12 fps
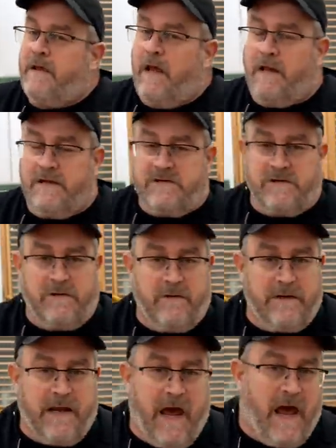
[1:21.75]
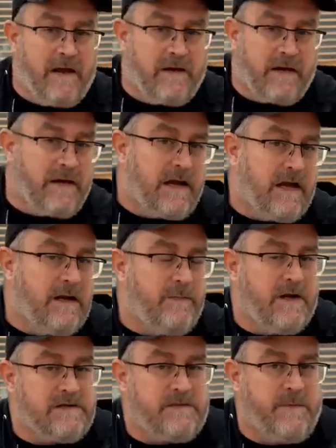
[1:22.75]
Unless you're doing that, you're going to get a
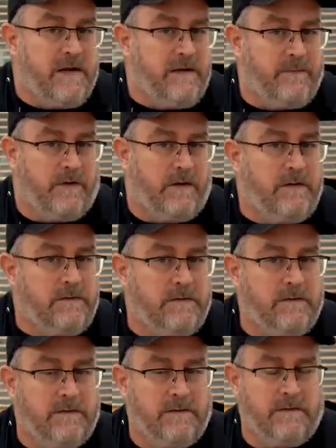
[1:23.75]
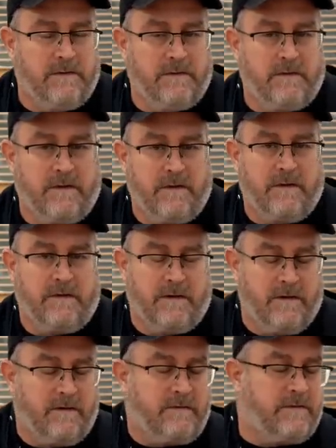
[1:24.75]
bunch of people,
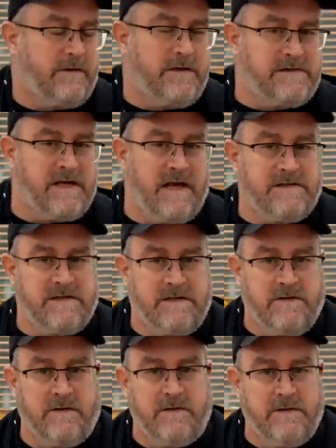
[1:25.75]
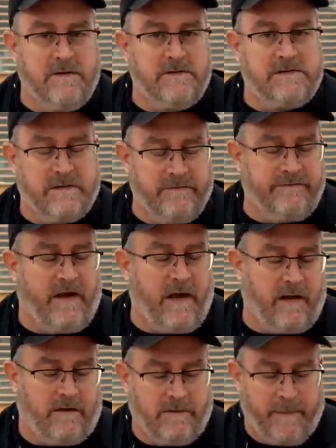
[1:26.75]
you know, criticizing your use of the
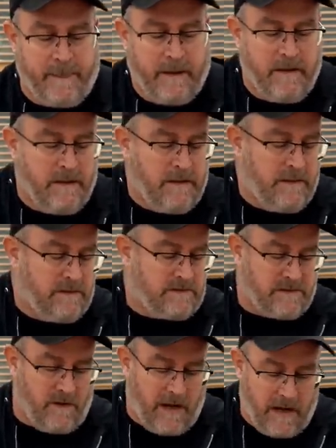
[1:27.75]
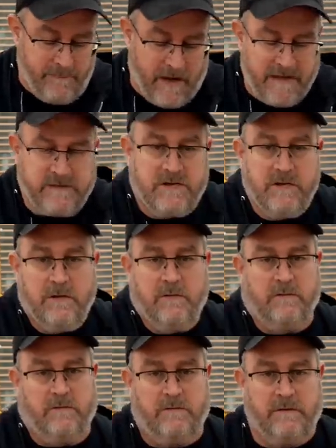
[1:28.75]
file. So I bought
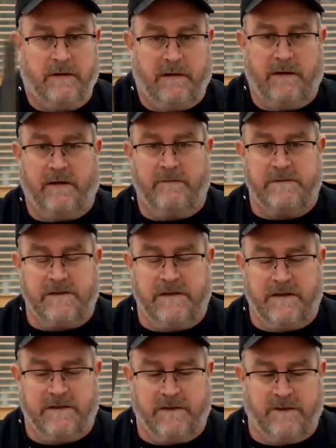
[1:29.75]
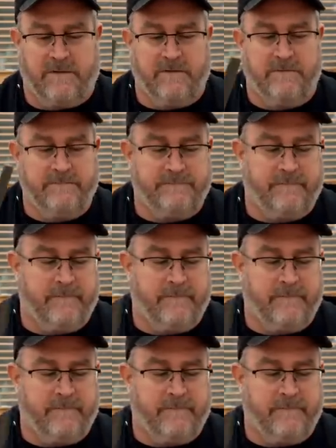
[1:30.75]
two, and I was going to do,